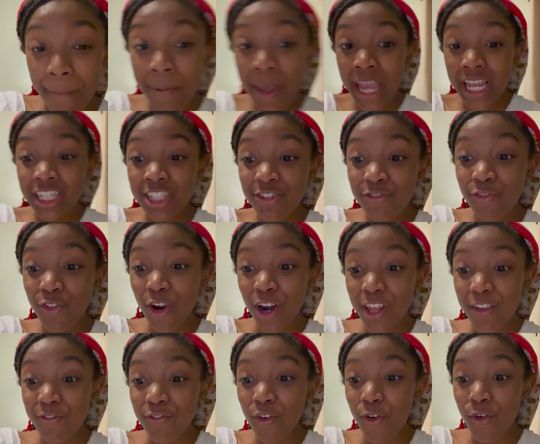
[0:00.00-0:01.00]
page
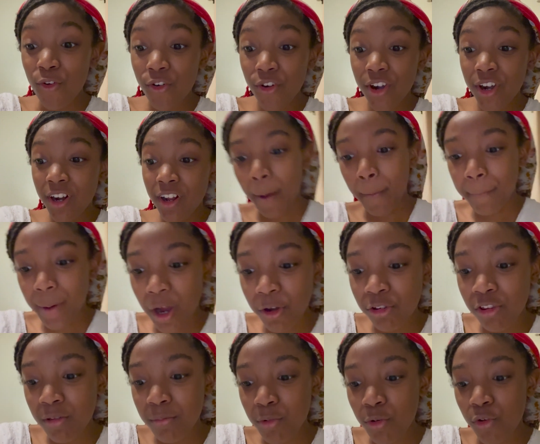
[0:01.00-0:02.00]
44, about
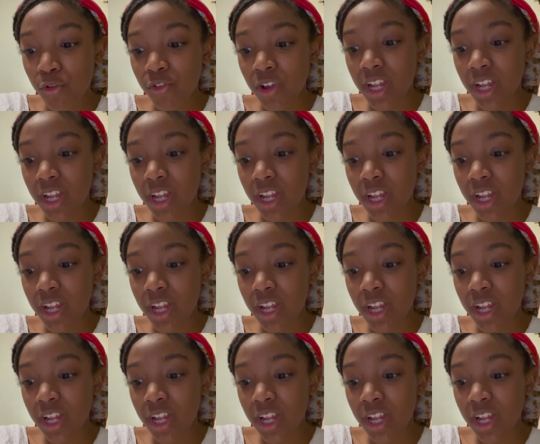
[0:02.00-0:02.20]
to move